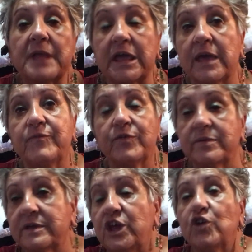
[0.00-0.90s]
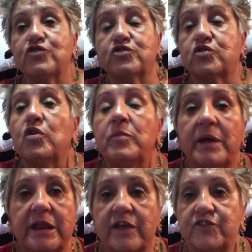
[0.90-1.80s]
came from, here's too
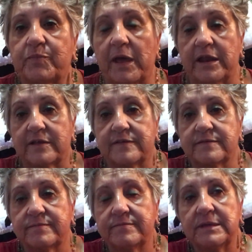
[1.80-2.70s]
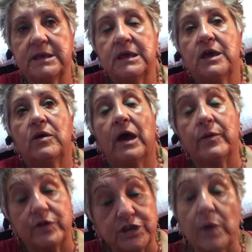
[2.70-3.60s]
many Hispanics,
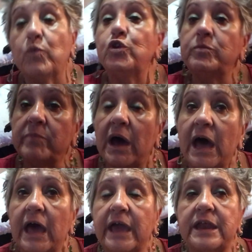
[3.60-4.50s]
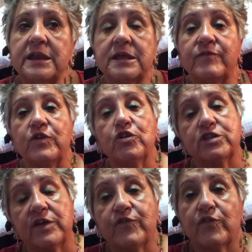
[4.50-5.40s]
which I wouldn't mind if you don't
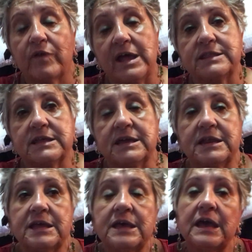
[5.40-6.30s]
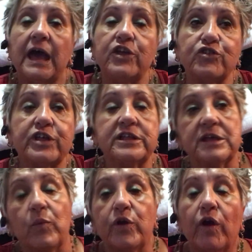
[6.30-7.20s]
take for granted, and you think
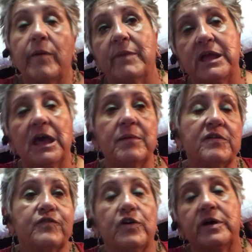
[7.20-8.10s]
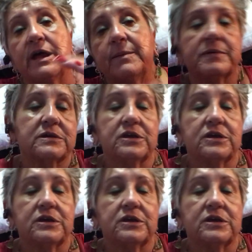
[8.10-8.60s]
that we are in Miami, Florida,